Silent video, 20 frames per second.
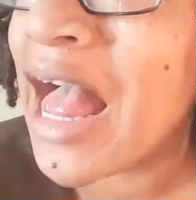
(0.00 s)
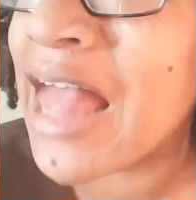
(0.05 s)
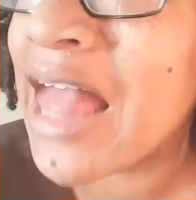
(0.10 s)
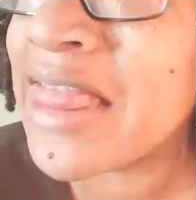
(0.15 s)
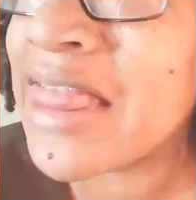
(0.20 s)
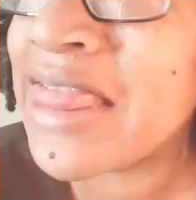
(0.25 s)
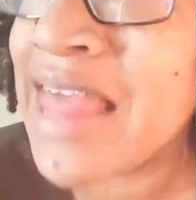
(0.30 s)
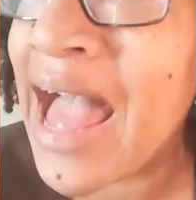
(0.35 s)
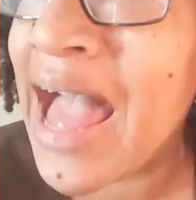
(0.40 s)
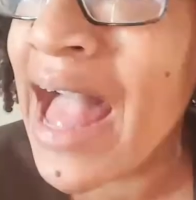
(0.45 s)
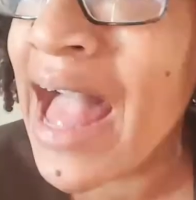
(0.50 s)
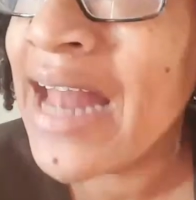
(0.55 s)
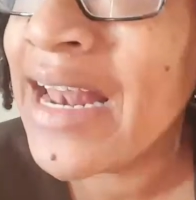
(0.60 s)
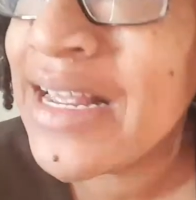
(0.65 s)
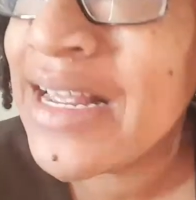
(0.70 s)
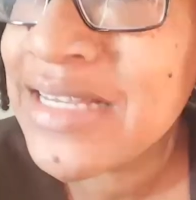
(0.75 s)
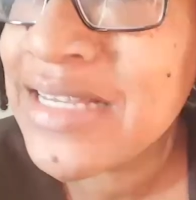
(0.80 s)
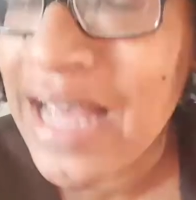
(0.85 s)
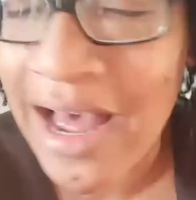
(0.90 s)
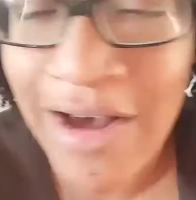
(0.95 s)
that
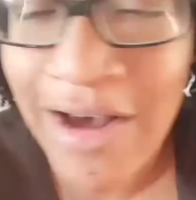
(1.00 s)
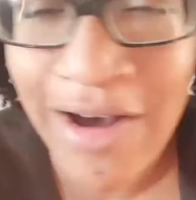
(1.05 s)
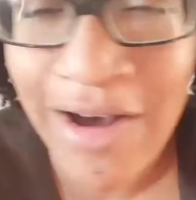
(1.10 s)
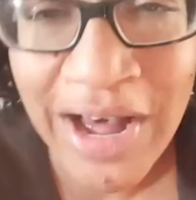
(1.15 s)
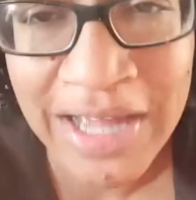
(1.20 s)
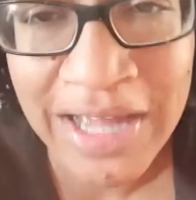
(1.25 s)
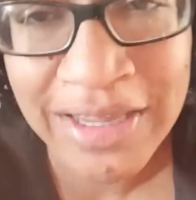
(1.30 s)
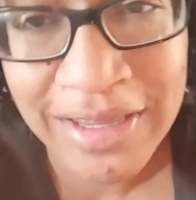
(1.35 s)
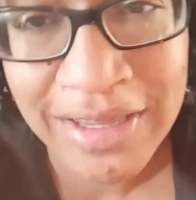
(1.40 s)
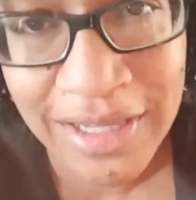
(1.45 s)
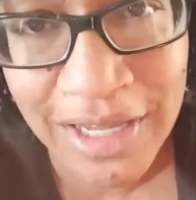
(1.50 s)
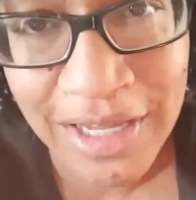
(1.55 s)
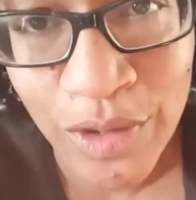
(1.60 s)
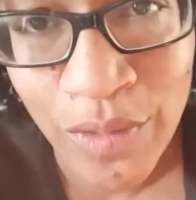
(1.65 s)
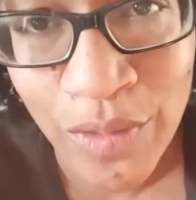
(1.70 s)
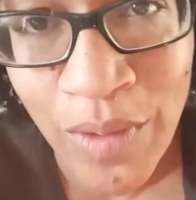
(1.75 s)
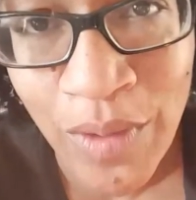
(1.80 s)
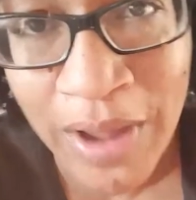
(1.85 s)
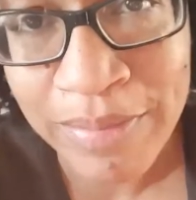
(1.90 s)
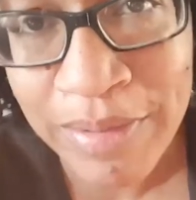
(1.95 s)
is how I think
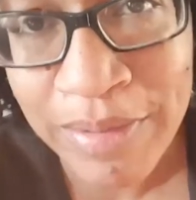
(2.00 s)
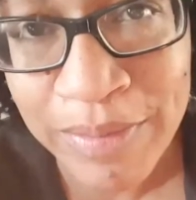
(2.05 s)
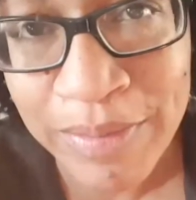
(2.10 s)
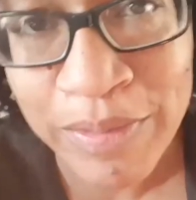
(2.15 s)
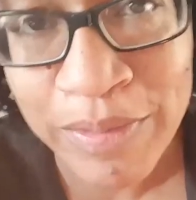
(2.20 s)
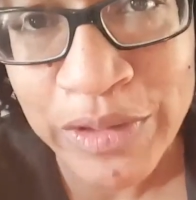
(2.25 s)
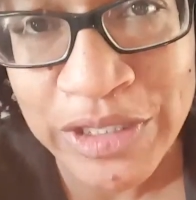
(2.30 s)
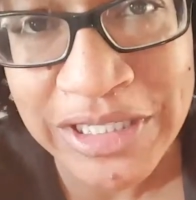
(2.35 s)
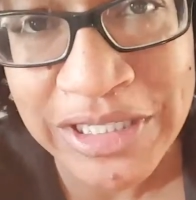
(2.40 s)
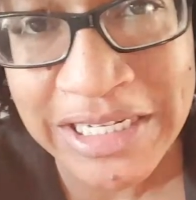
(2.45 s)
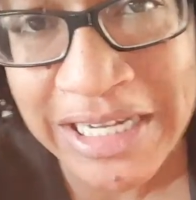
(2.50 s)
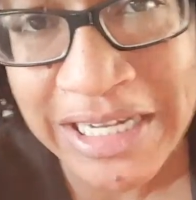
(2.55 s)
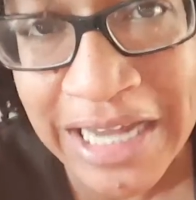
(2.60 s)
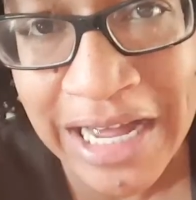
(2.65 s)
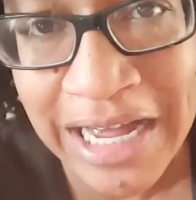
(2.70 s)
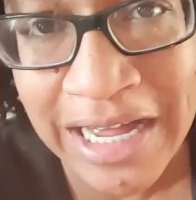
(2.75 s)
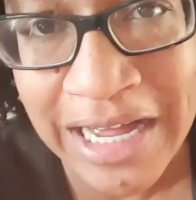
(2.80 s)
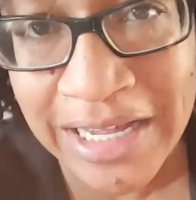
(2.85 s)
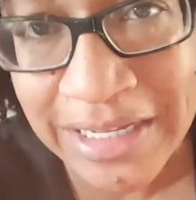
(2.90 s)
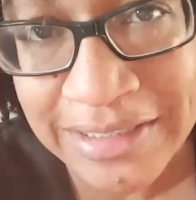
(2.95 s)
white people see
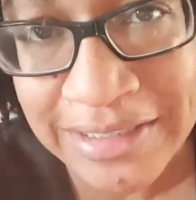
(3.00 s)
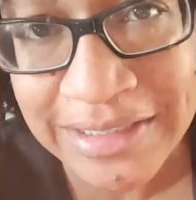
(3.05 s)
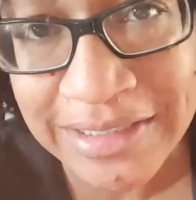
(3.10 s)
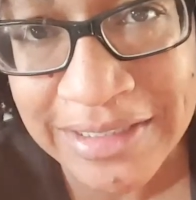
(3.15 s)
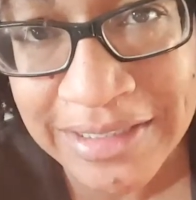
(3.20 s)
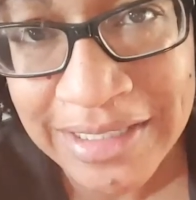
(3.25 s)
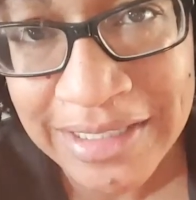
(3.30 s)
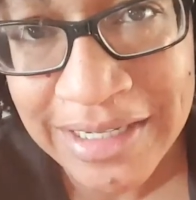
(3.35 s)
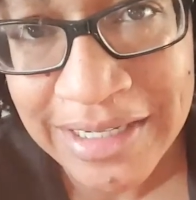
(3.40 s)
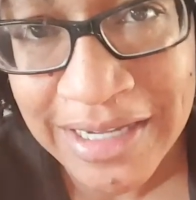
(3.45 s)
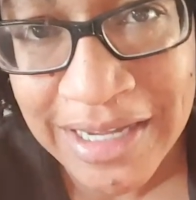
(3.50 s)
us.